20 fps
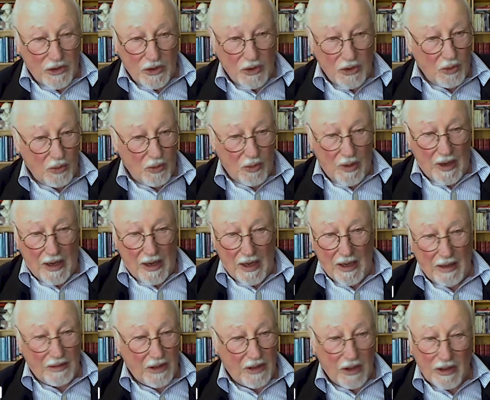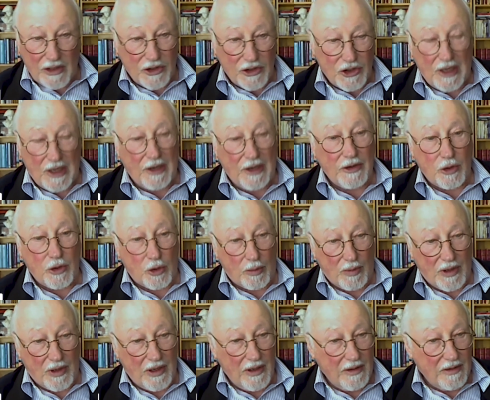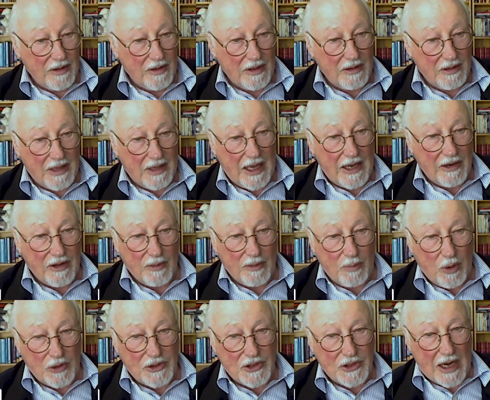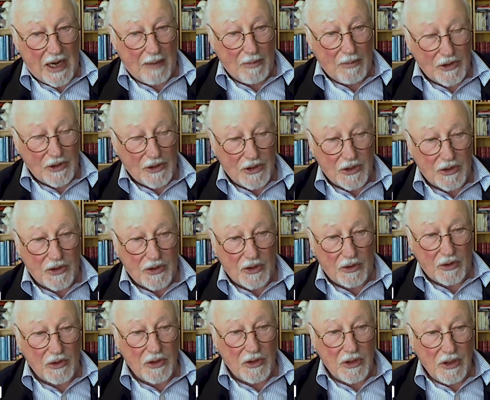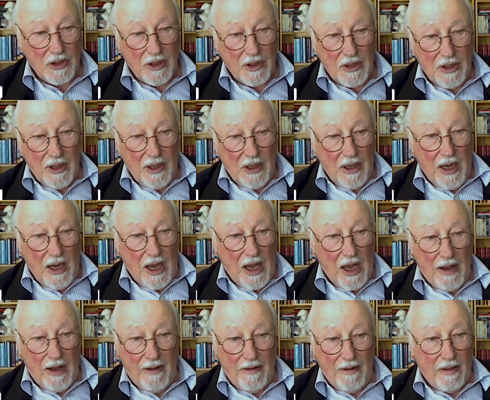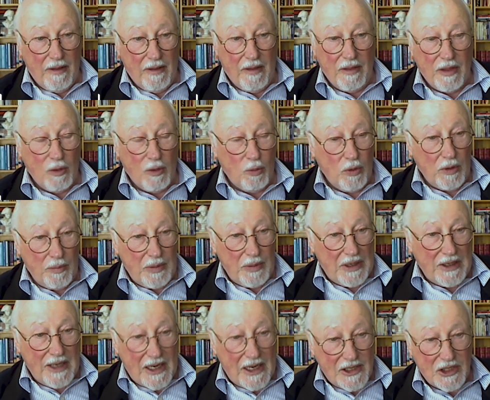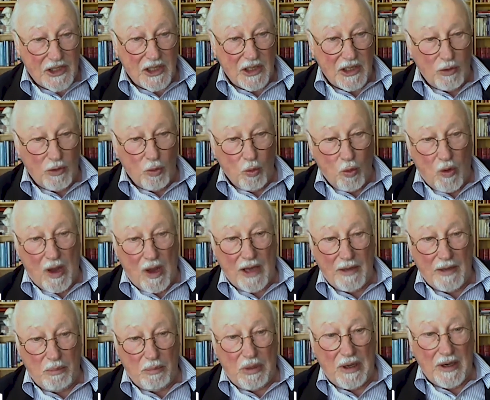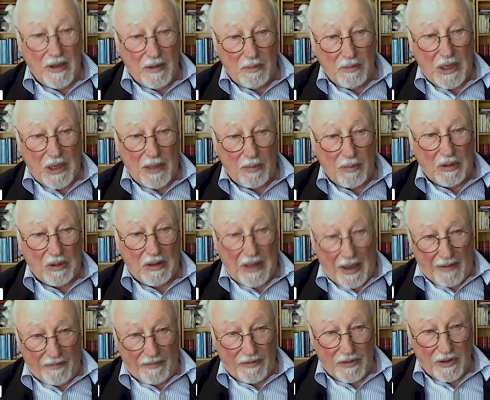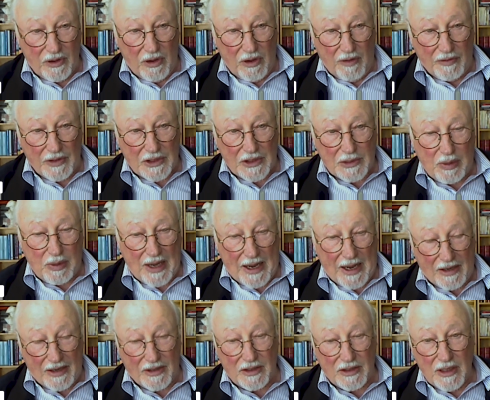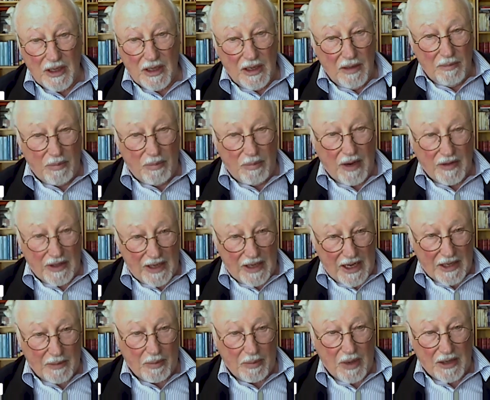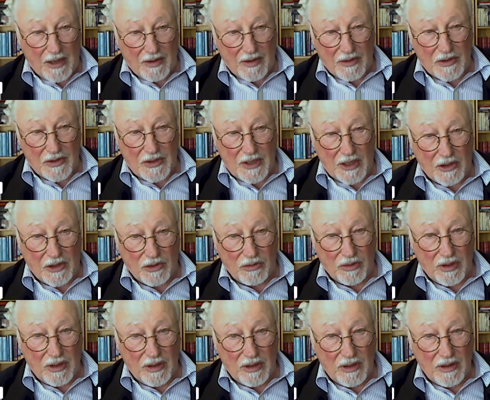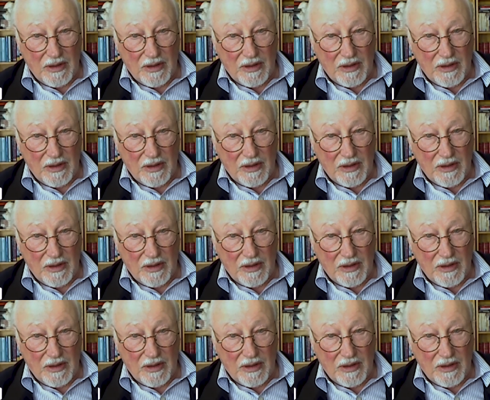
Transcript: to Jochen Schellenhuber, the head of the Potsdam Institute, there will be less than 1 billion people left on this planet by the latter part of this century.